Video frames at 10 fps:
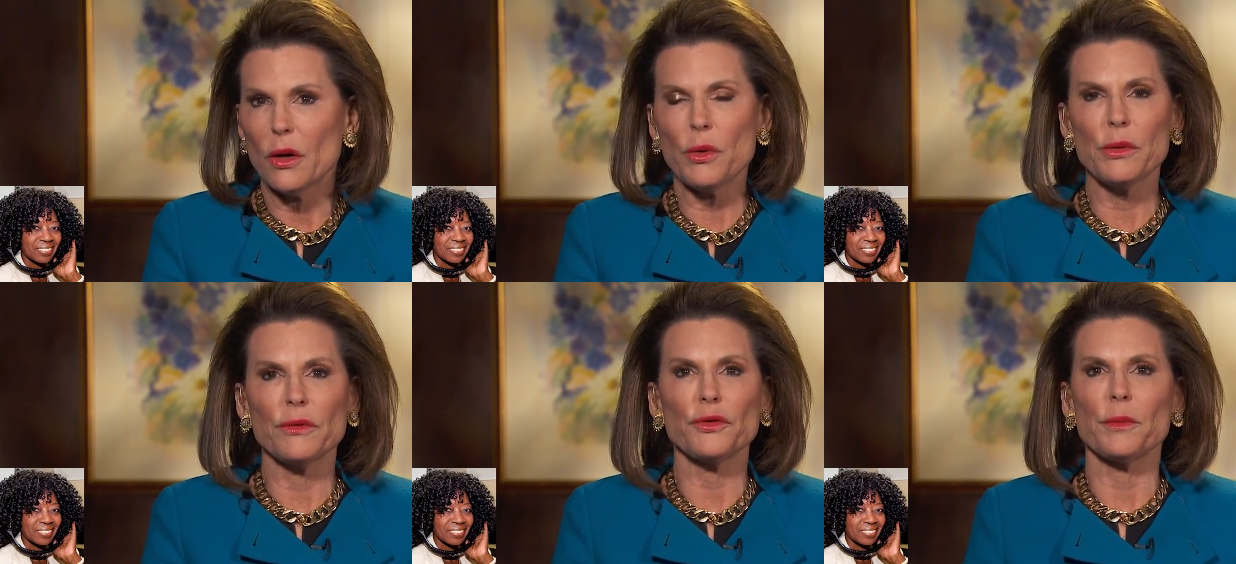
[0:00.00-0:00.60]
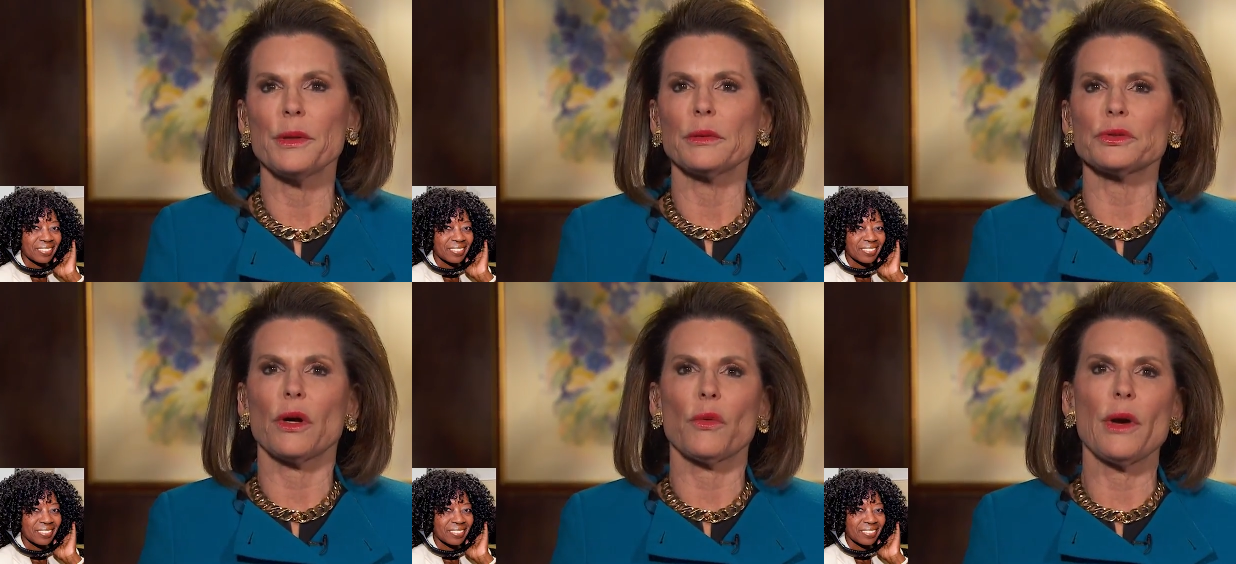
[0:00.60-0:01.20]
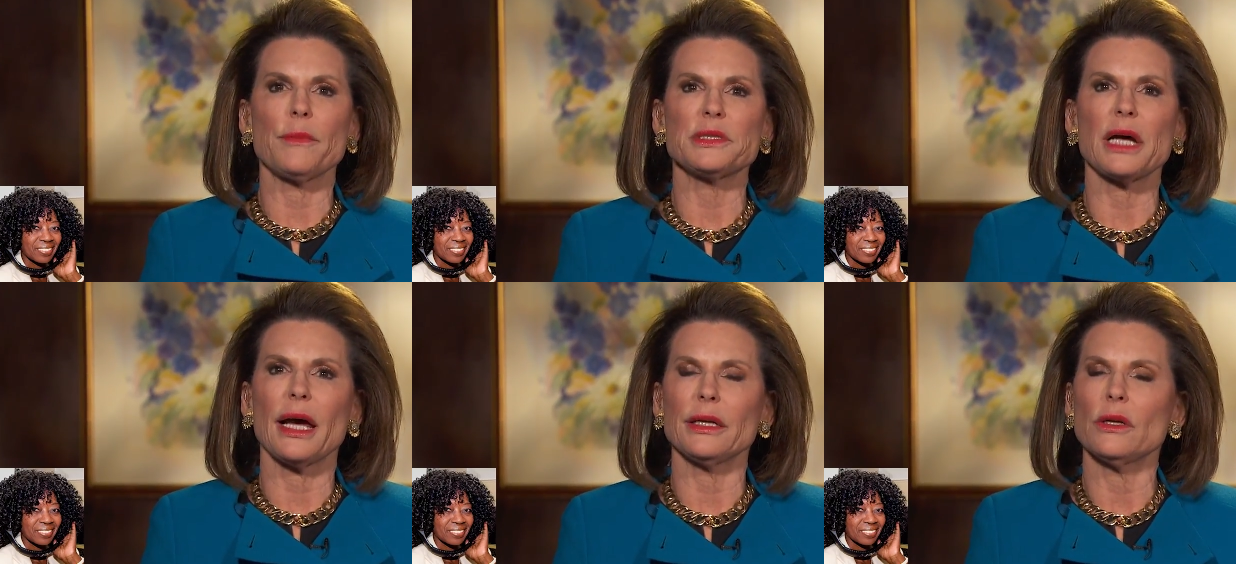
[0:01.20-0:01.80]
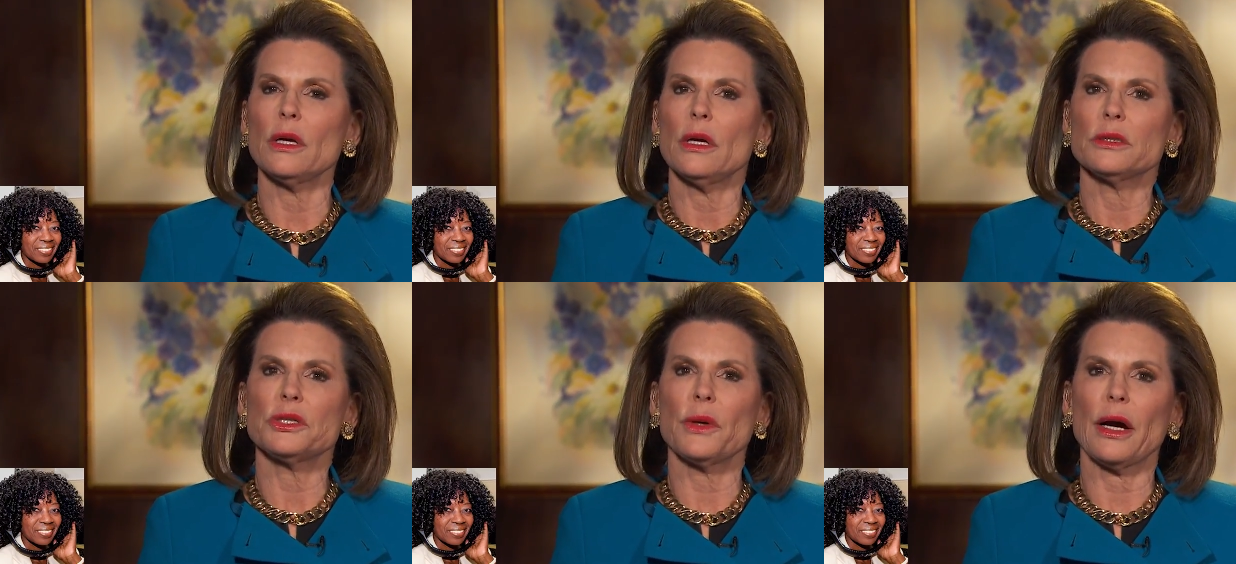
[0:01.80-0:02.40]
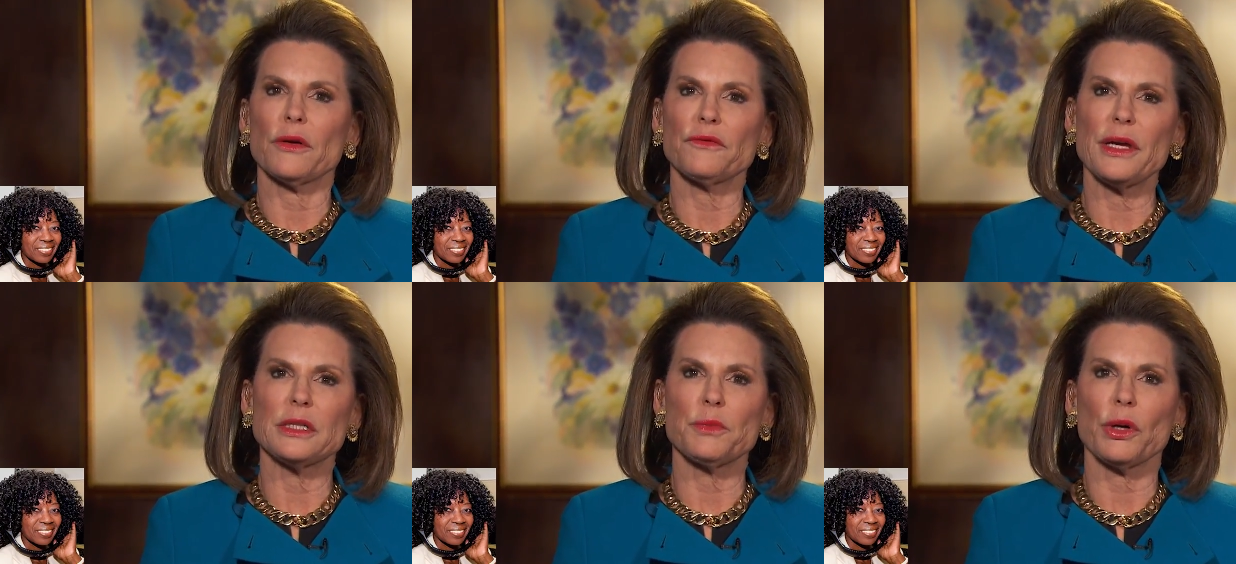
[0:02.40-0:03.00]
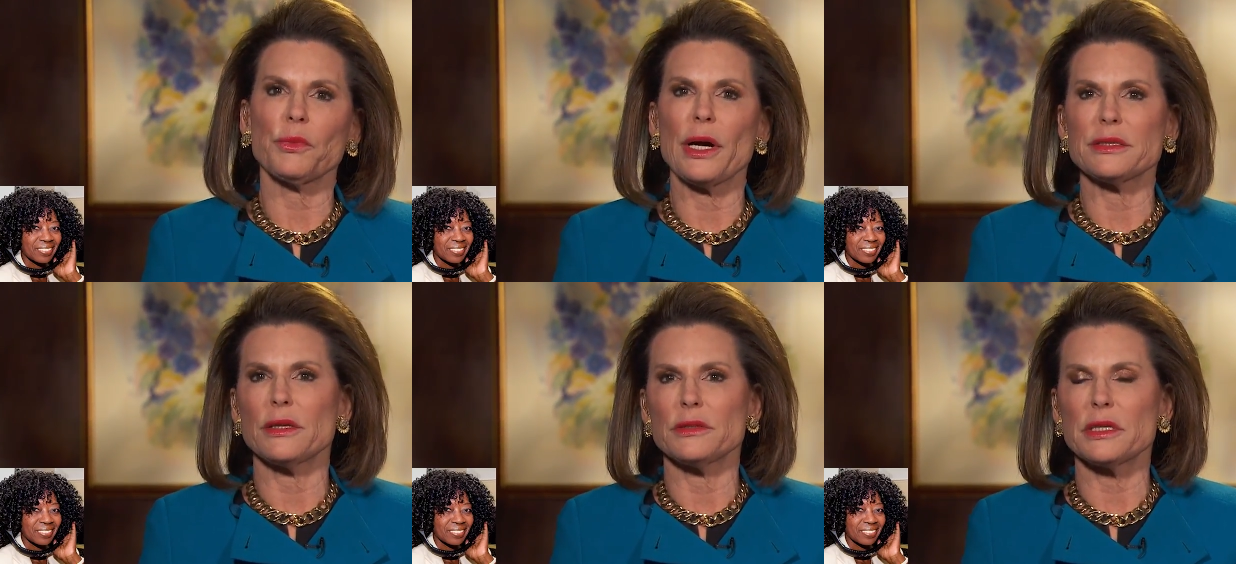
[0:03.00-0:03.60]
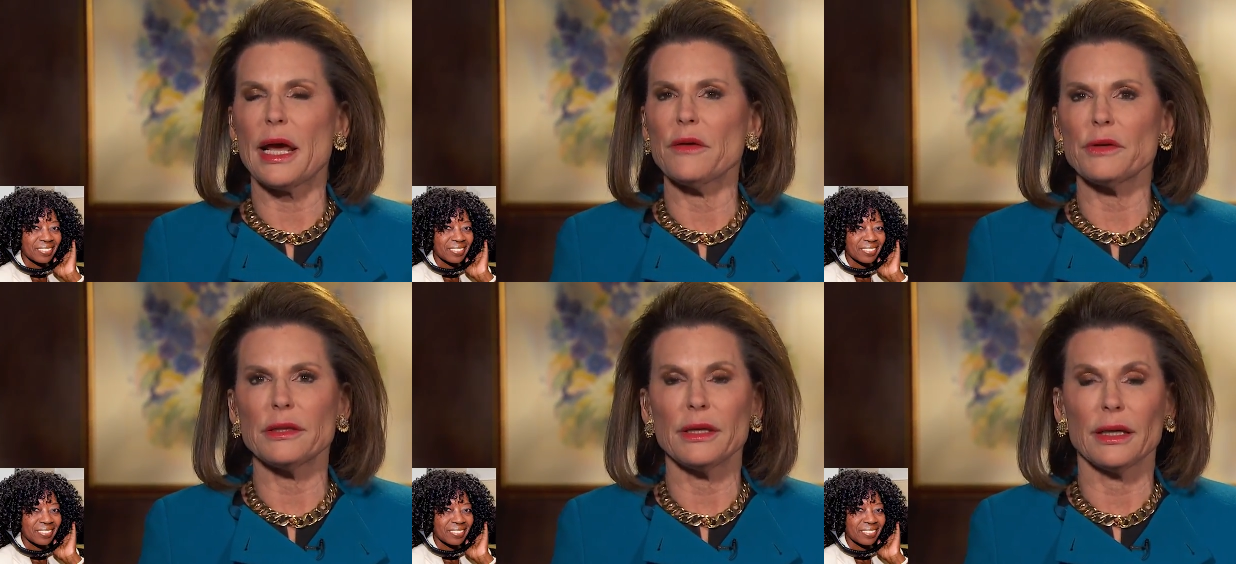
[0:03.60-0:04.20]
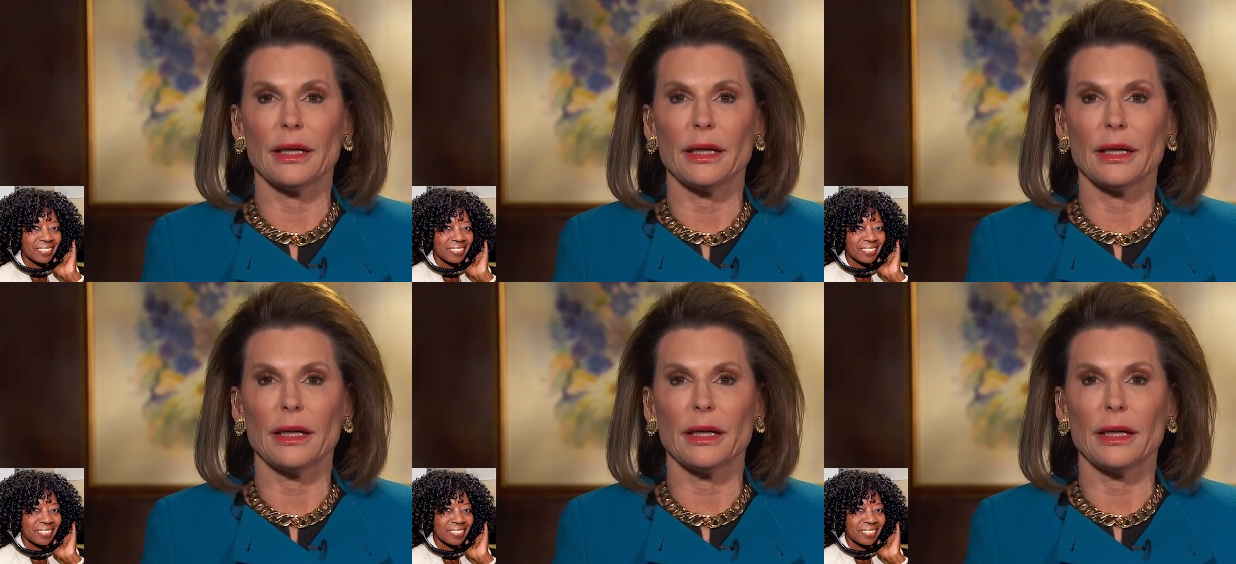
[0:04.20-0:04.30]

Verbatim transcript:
Speaker 1: We refer people to our website, to our Facebook presence, to everything.